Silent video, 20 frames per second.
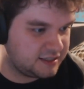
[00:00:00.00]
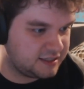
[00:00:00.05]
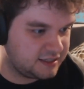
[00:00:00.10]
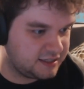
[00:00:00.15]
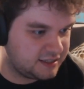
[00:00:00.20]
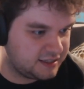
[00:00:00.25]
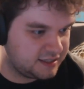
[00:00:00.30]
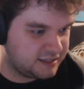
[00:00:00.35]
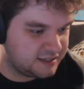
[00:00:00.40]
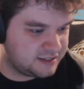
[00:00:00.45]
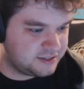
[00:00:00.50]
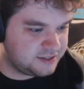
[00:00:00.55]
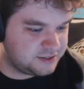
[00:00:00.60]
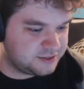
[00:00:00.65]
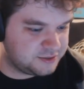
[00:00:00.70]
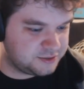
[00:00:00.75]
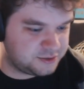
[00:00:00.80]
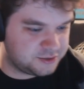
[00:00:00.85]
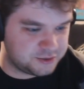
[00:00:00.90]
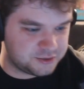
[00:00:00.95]
You too.
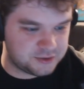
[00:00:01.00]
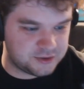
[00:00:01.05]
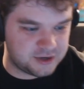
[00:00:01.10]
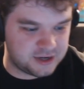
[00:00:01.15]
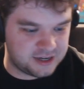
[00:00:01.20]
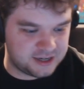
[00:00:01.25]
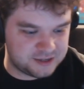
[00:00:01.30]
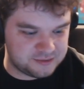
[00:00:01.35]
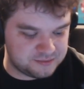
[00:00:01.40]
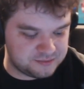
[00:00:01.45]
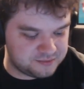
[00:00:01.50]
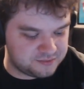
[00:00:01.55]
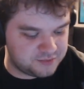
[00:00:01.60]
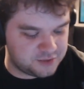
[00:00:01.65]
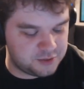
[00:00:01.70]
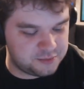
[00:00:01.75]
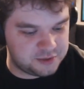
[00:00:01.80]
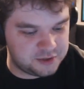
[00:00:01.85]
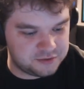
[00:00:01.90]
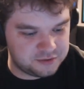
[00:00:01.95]
Hope you have a good
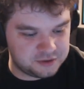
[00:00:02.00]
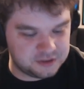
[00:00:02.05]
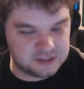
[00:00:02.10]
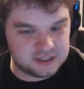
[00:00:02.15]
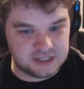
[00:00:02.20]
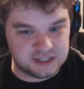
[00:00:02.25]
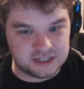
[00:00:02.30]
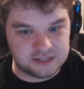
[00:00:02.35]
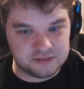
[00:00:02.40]
day. Bye-bye.